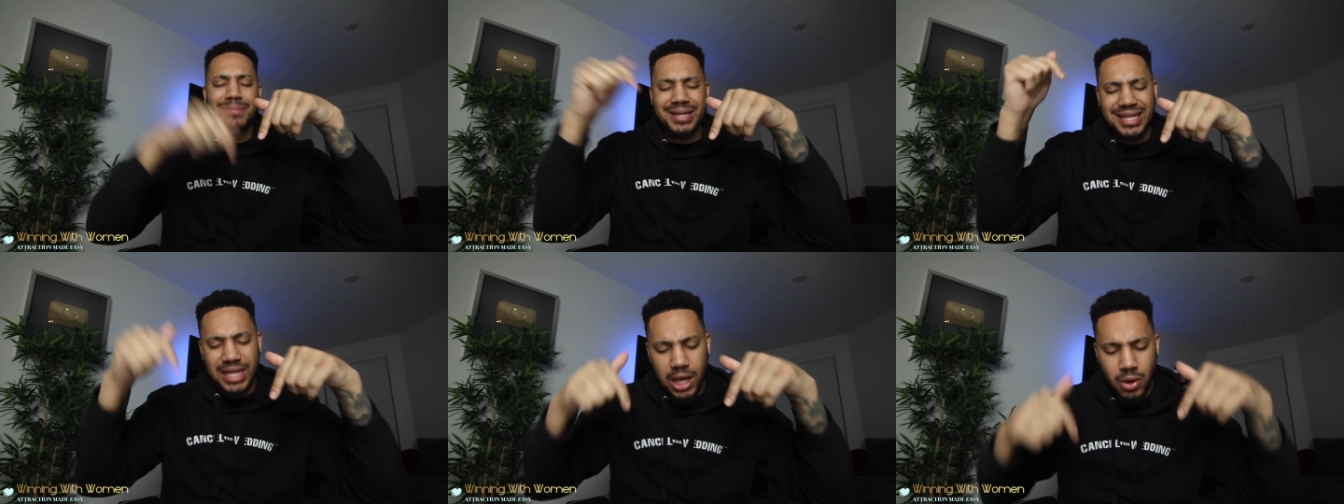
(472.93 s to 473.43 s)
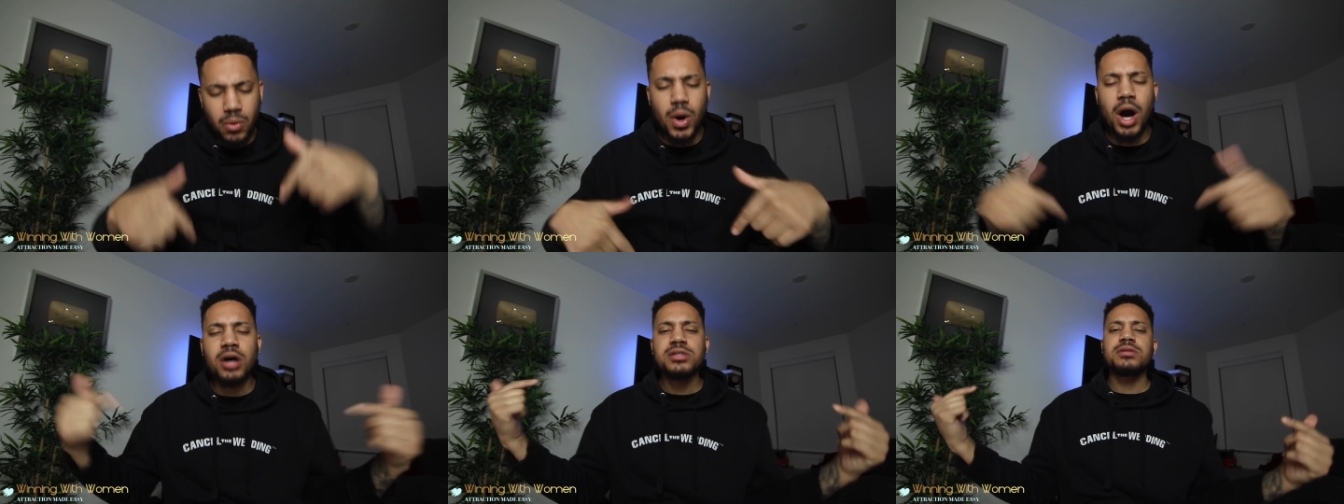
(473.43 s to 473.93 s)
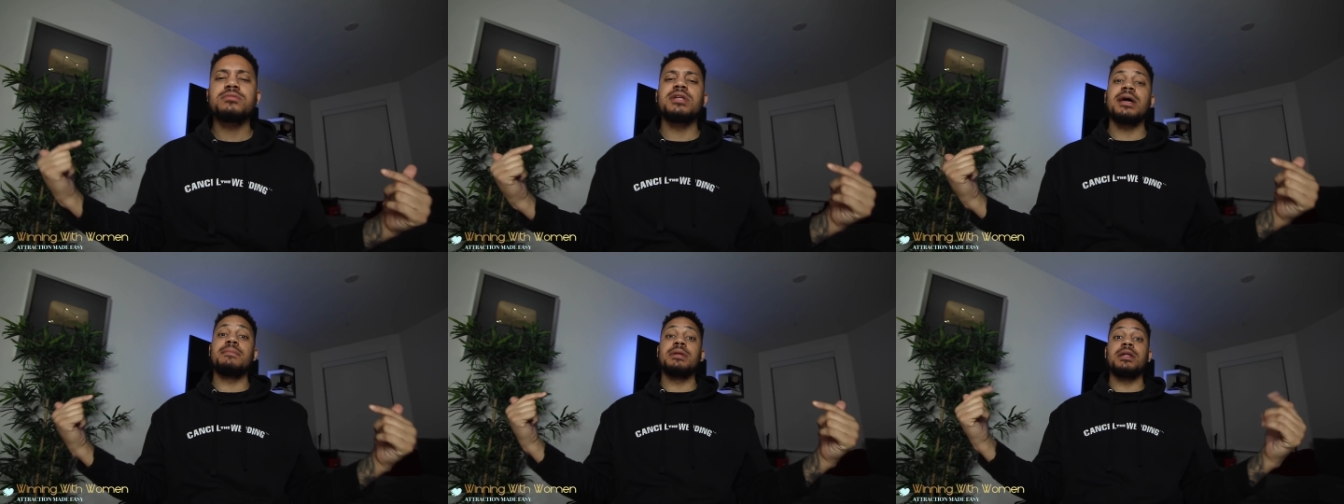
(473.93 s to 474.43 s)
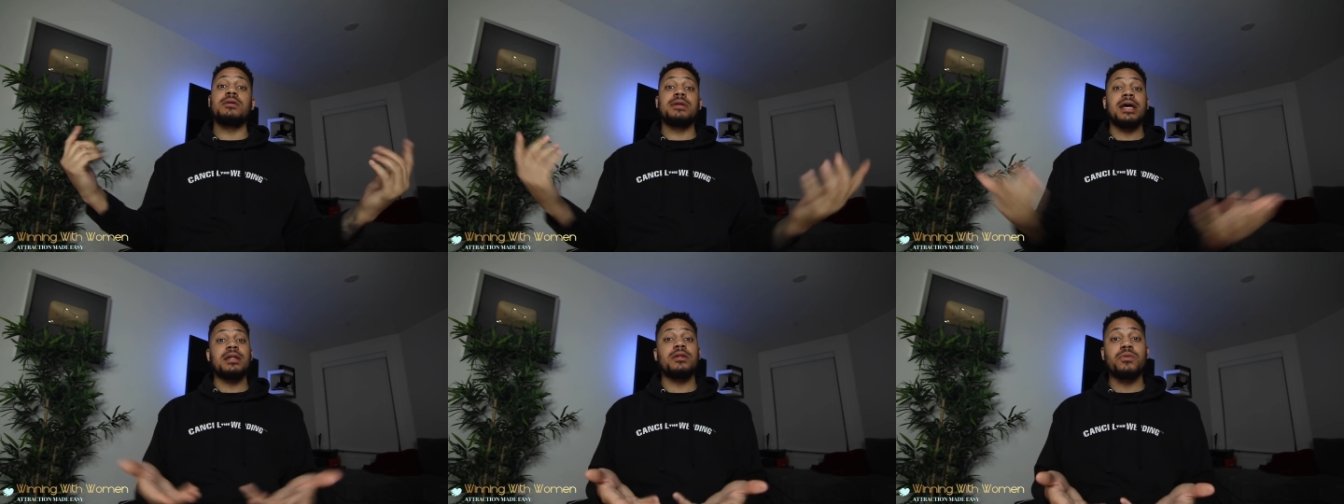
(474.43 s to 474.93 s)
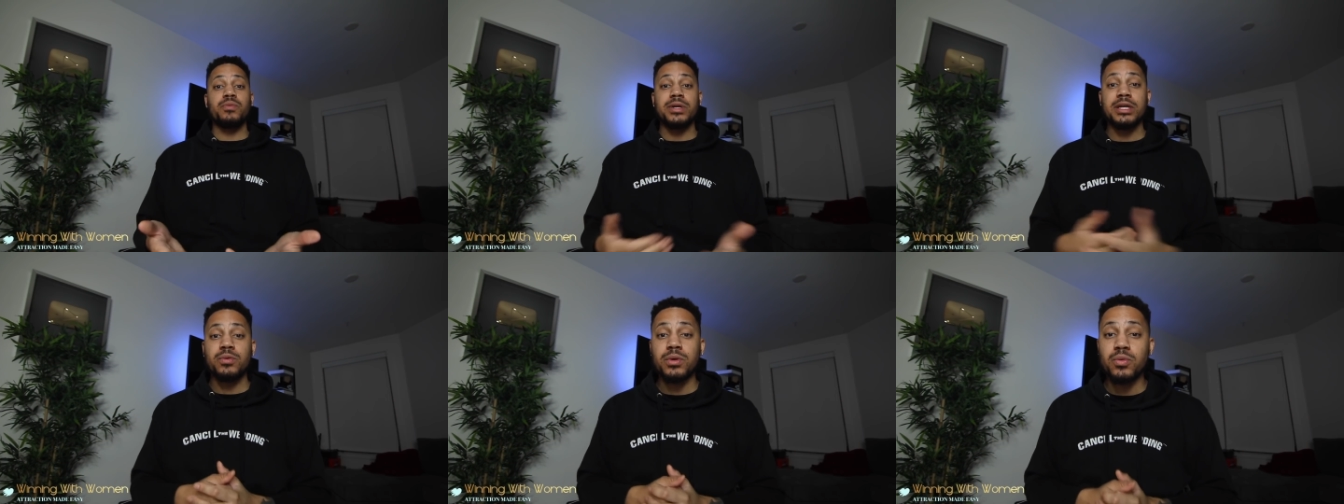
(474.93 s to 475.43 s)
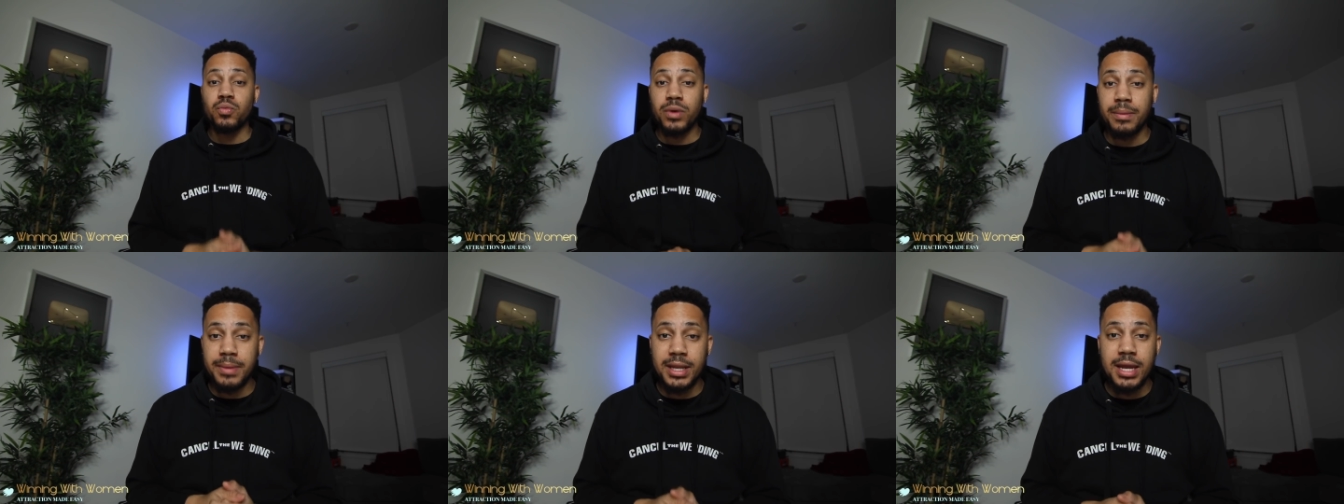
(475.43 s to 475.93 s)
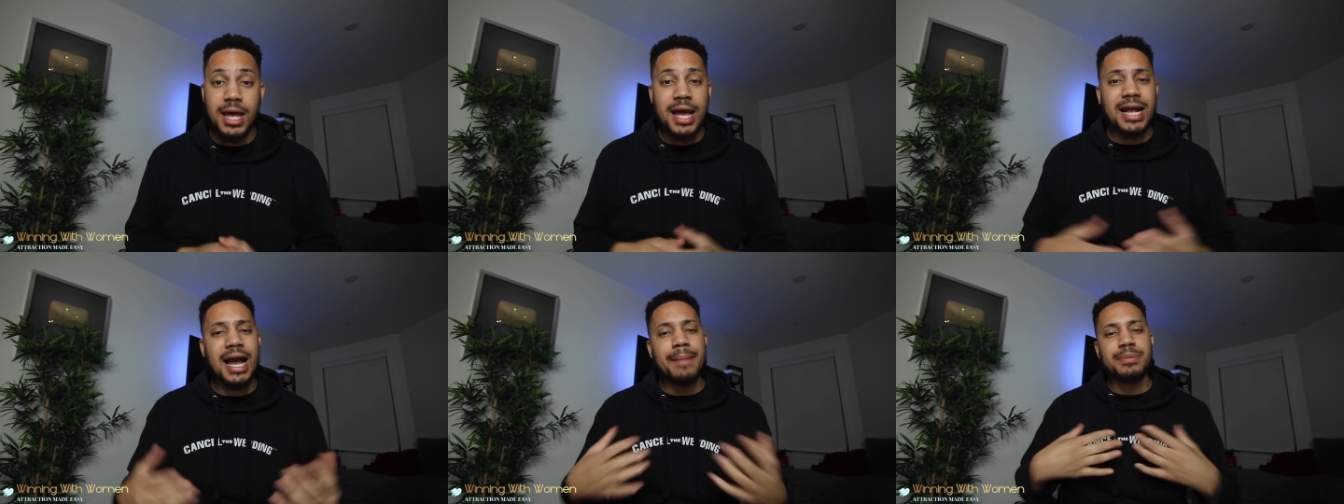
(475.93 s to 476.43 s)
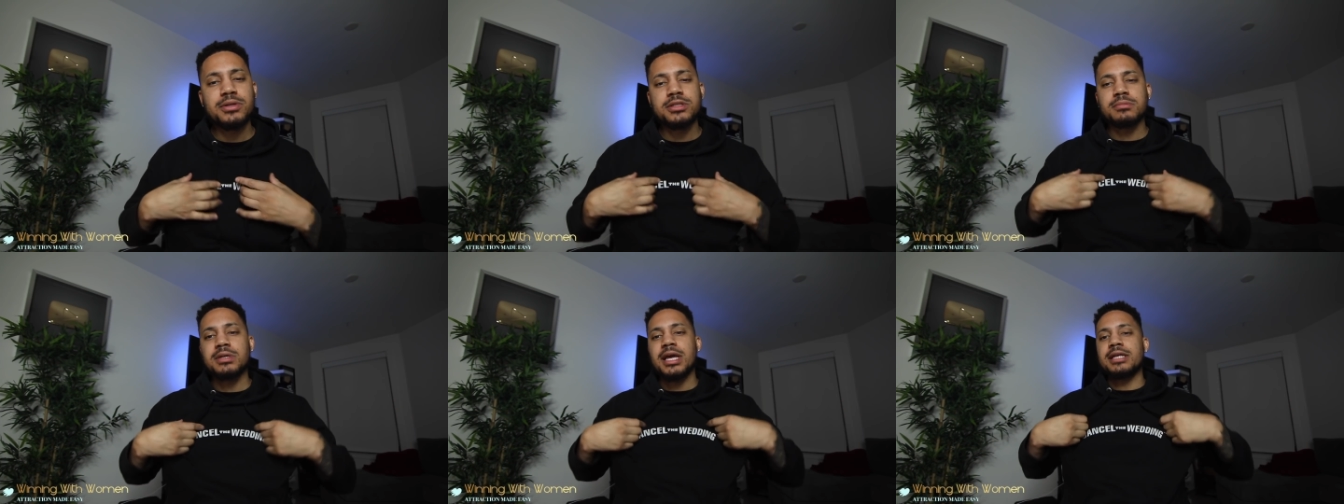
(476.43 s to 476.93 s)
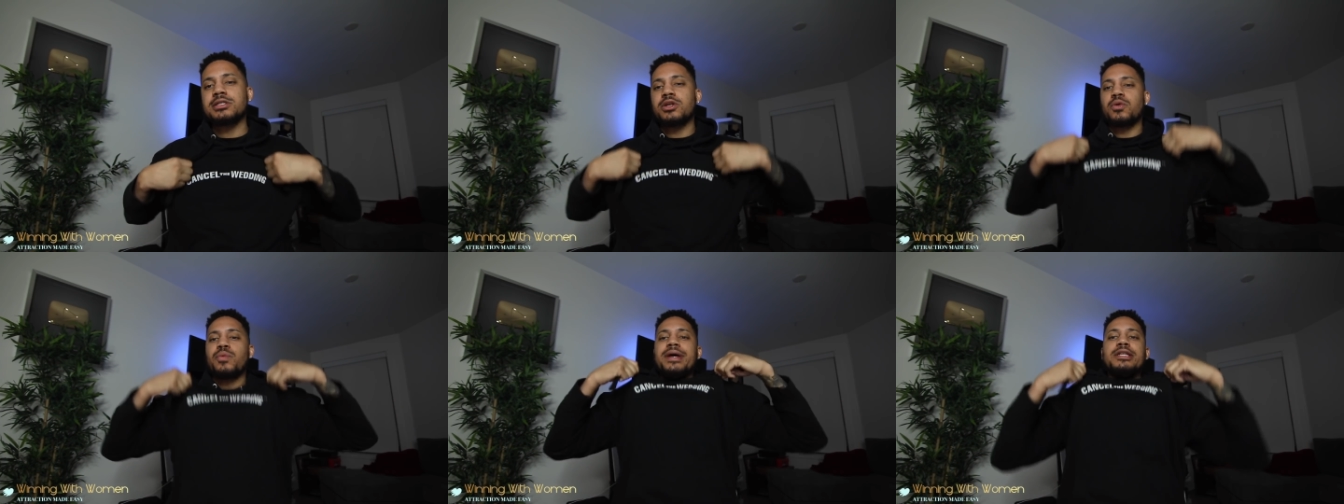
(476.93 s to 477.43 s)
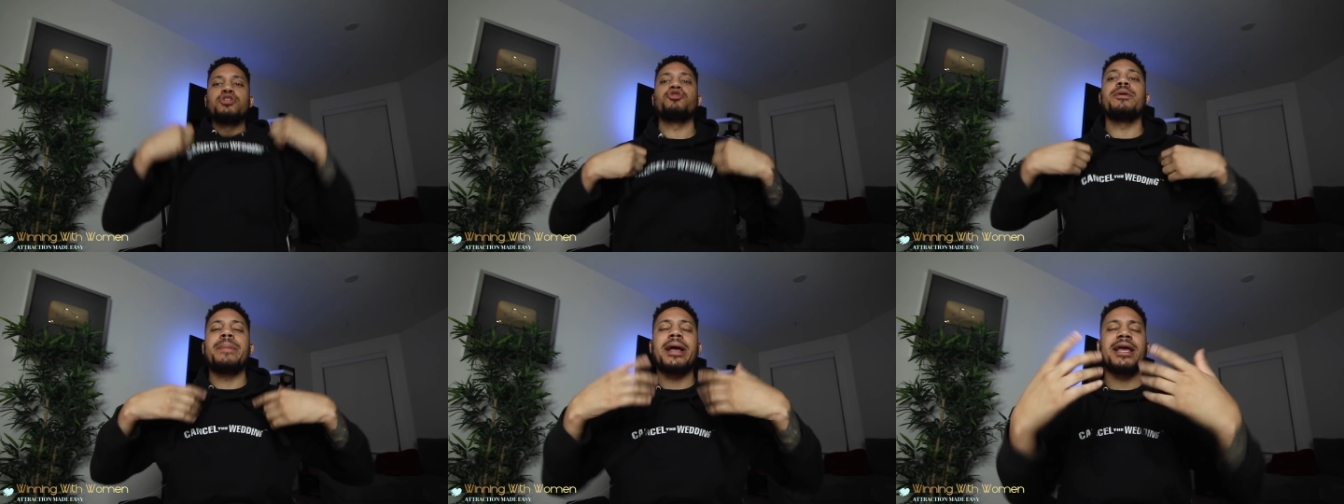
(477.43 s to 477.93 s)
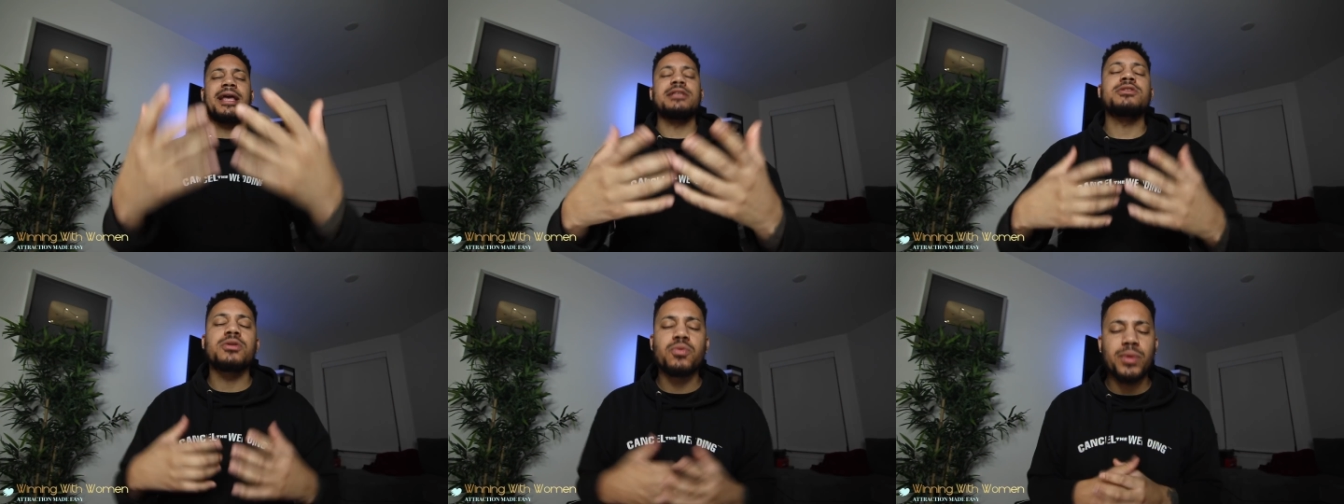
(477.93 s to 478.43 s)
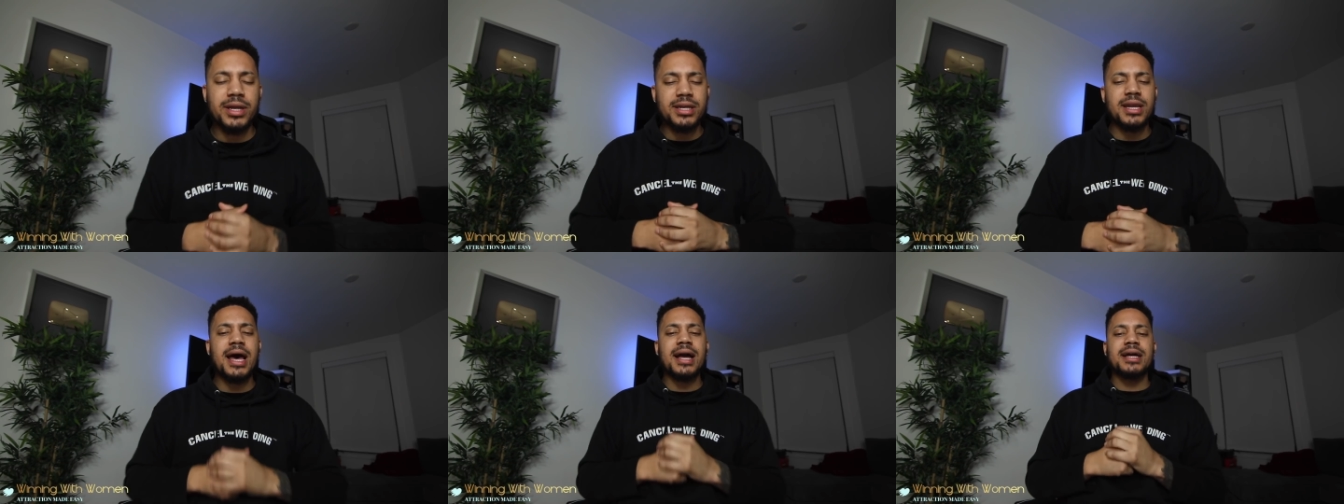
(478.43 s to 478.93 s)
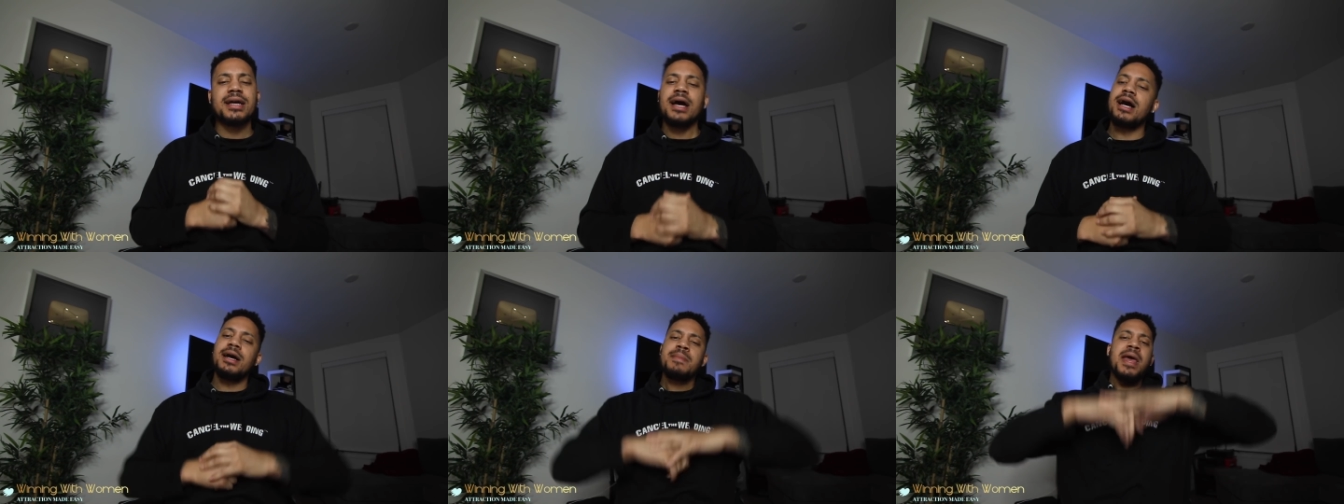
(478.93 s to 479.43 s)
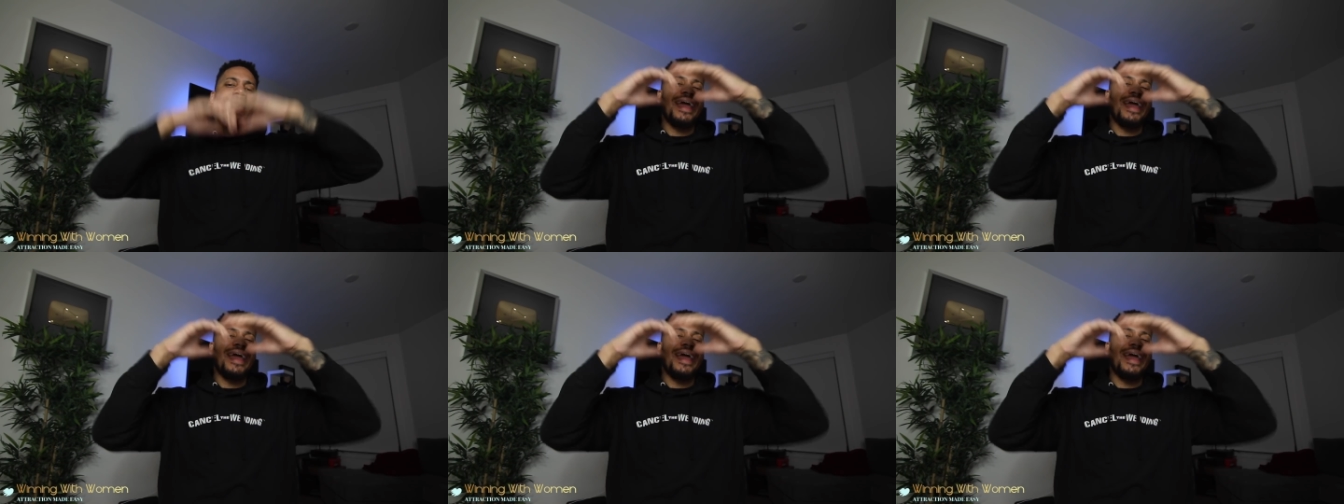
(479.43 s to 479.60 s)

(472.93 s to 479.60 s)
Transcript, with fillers: below. Also down below, download Winning with Women. Copy some Cancel the Wedding drip at cancel the wedding dot com.